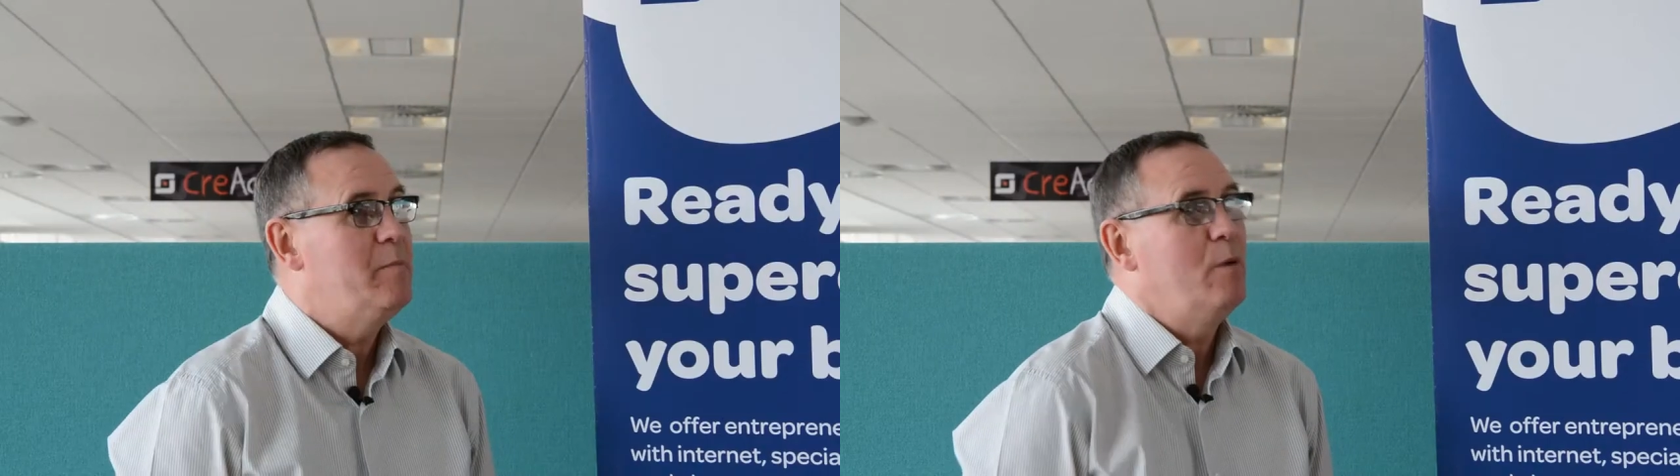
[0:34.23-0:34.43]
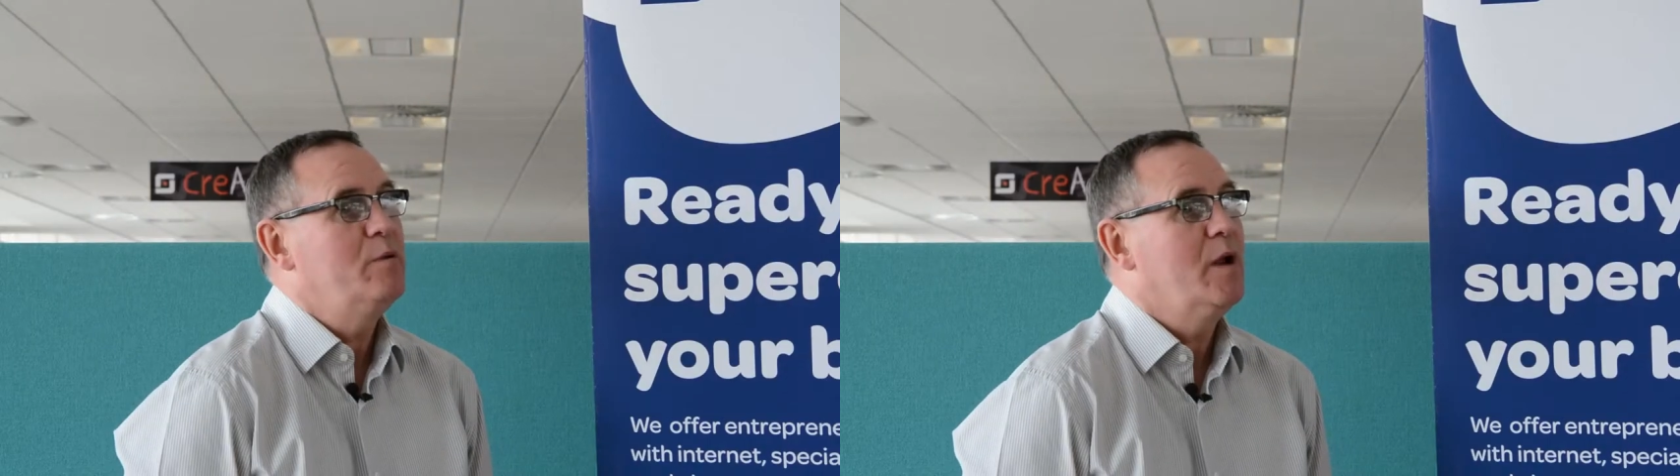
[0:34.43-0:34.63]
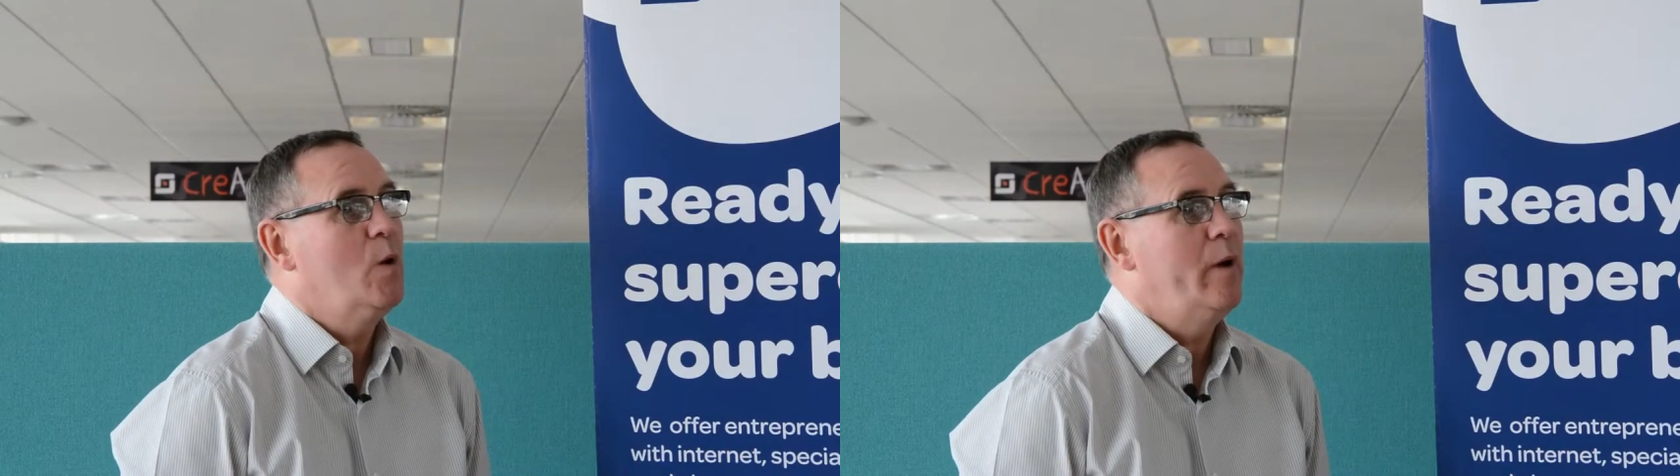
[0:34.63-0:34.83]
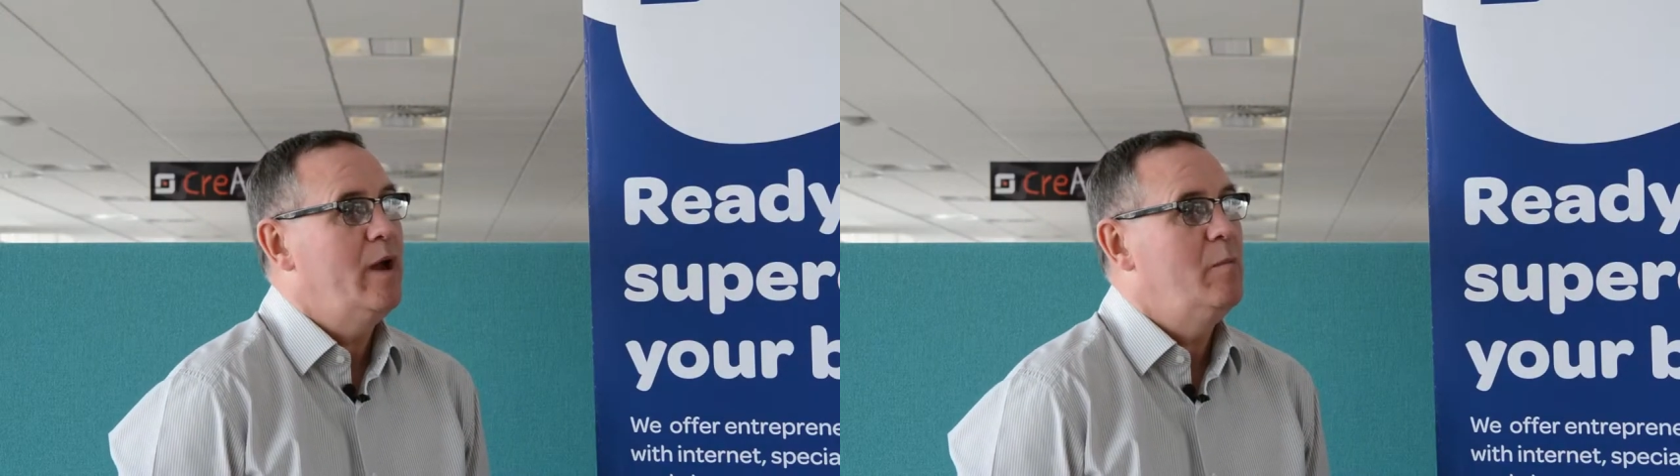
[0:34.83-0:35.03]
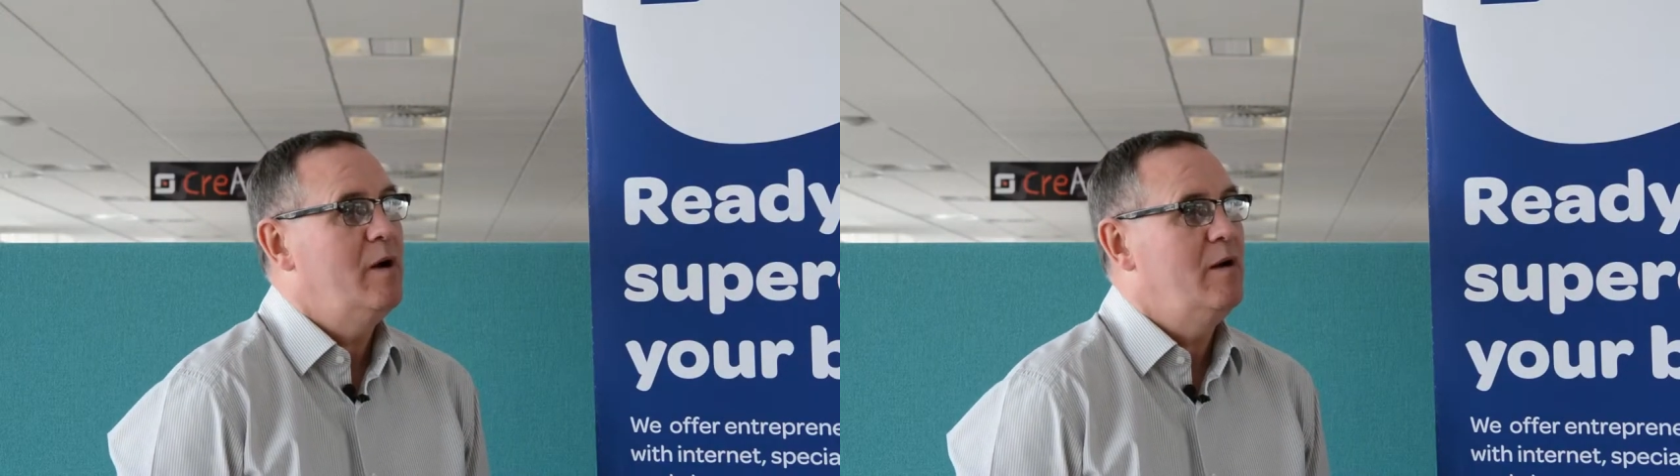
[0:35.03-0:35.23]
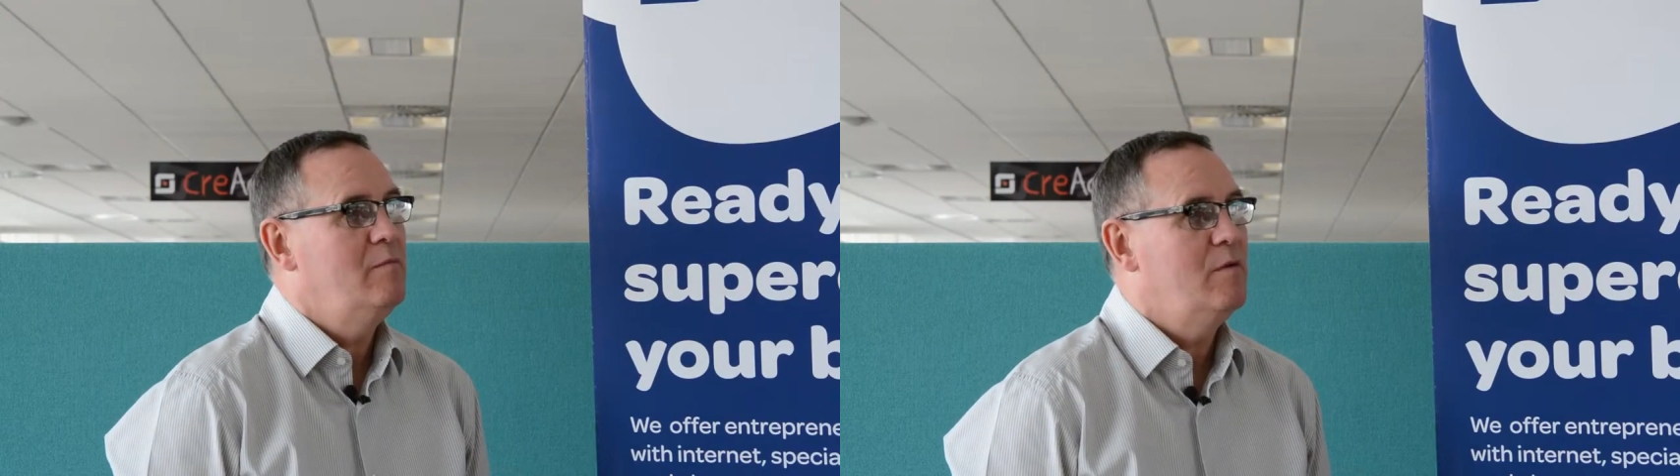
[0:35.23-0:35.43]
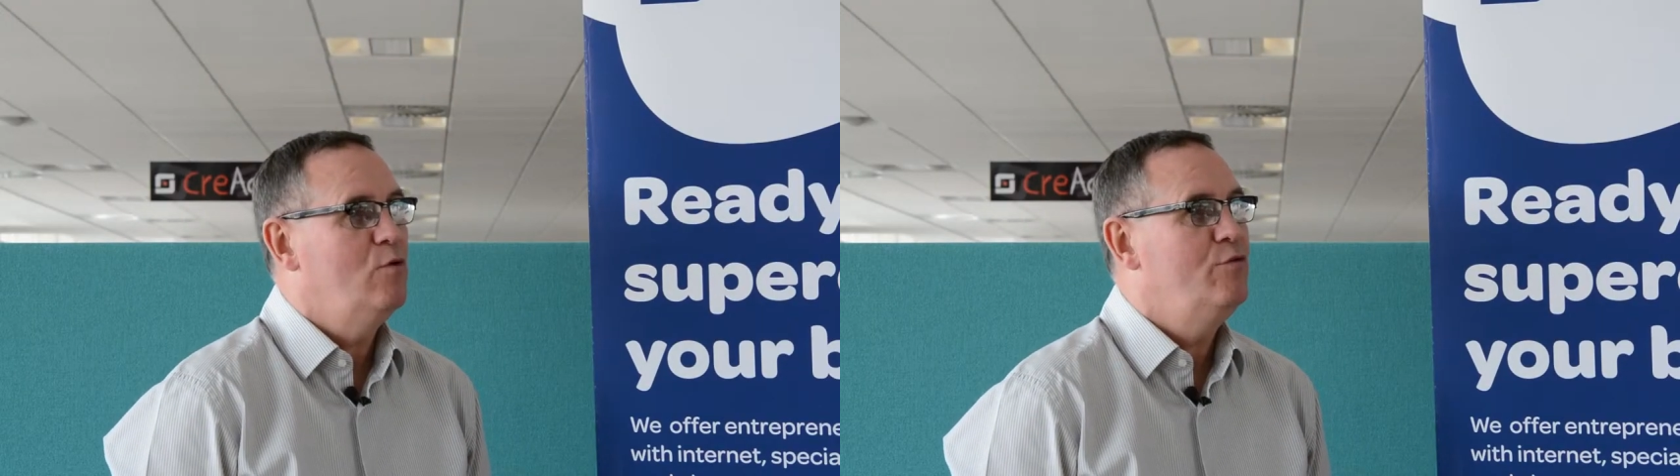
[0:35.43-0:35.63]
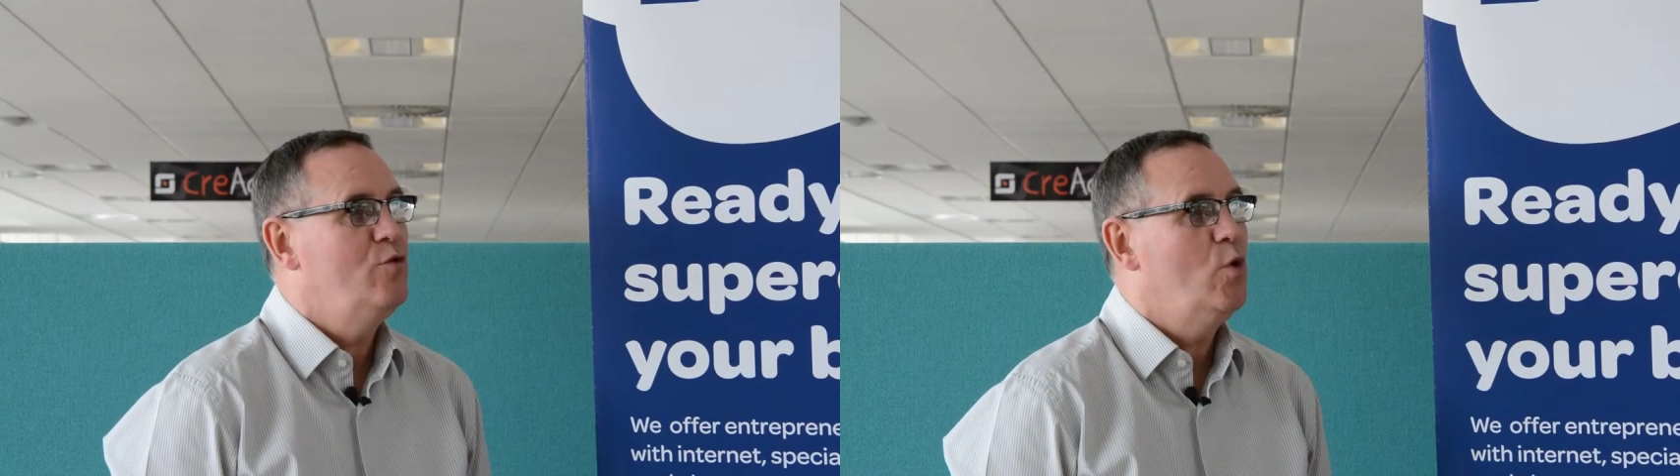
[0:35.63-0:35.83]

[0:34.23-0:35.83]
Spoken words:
the building quite a bit in my own